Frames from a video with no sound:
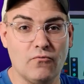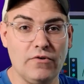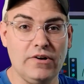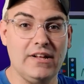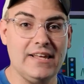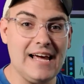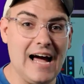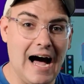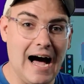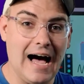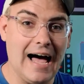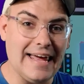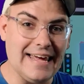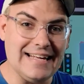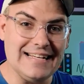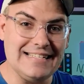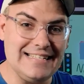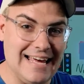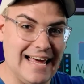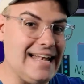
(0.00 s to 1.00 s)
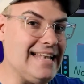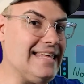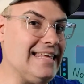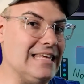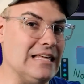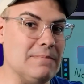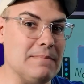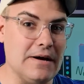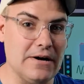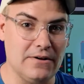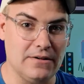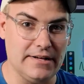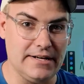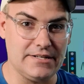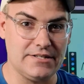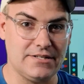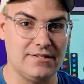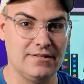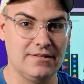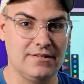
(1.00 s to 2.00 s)
really high intent email
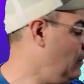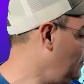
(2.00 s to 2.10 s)
list.